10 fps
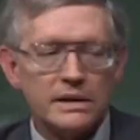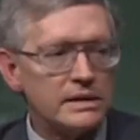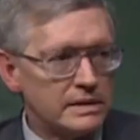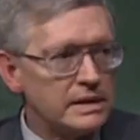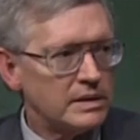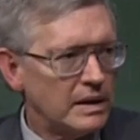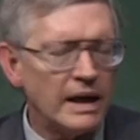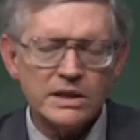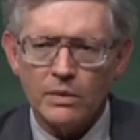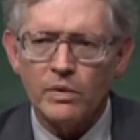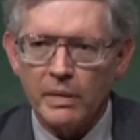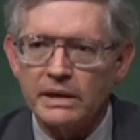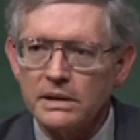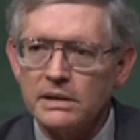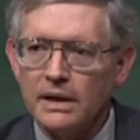It's, it's actually what
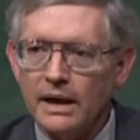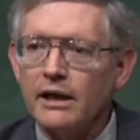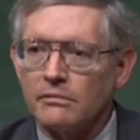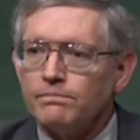makes it exciting.